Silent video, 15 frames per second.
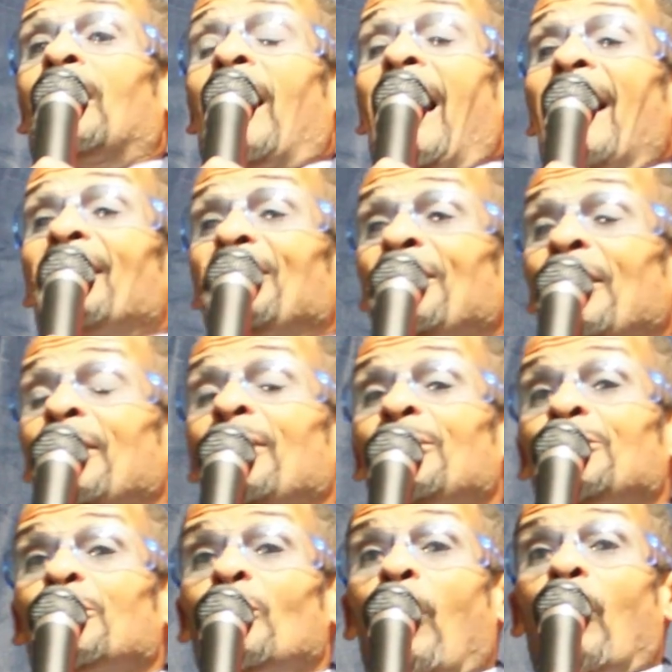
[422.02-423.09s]
I
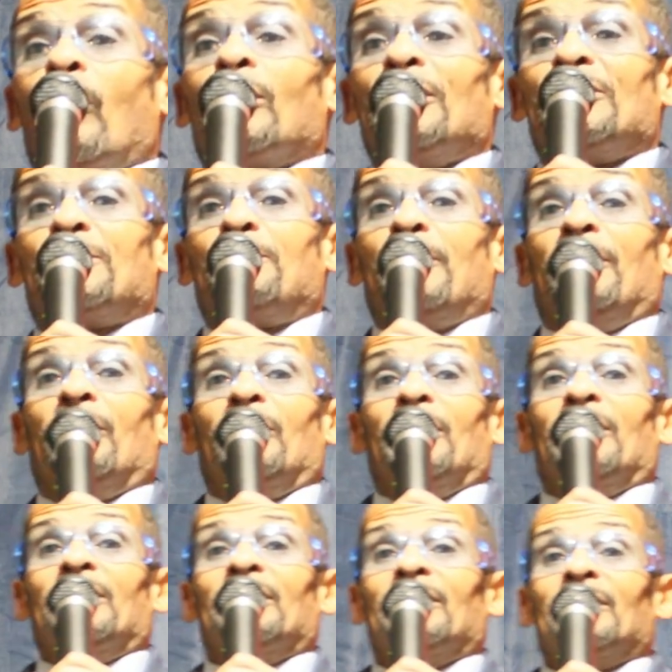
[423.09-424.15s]
need you, Holy
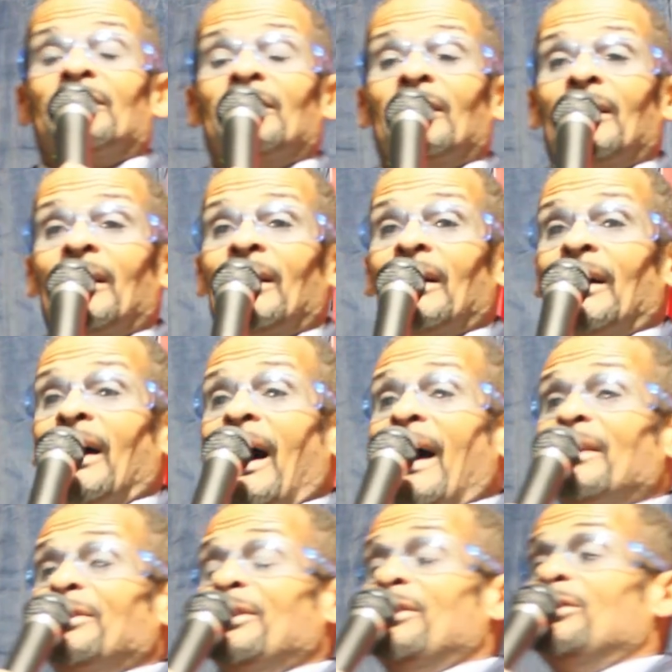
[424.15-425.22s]
Spirit.
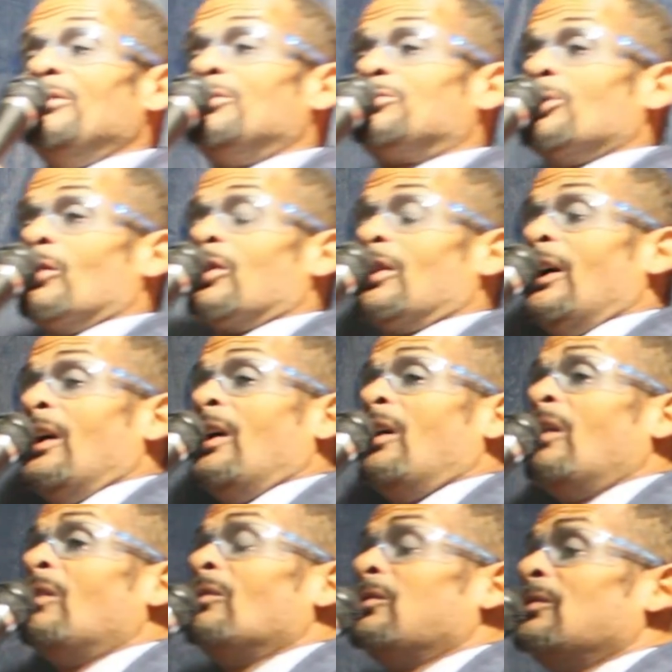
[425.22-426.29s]
I need your
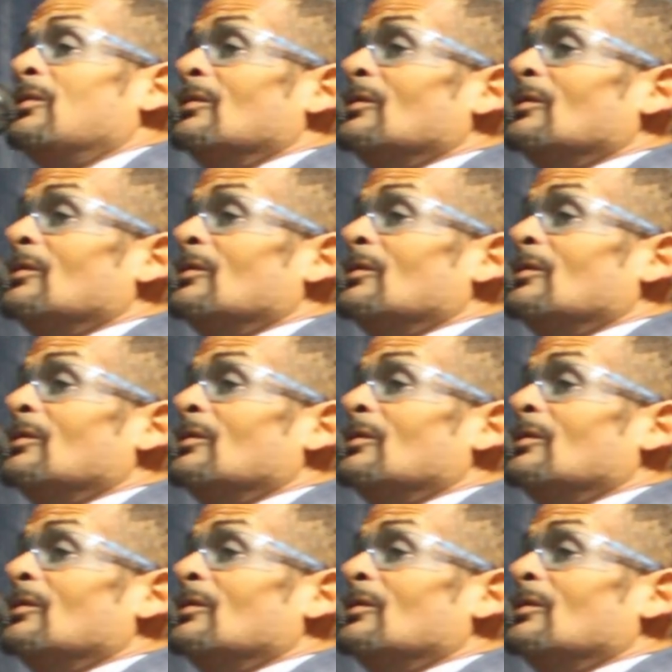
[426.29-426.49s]
love.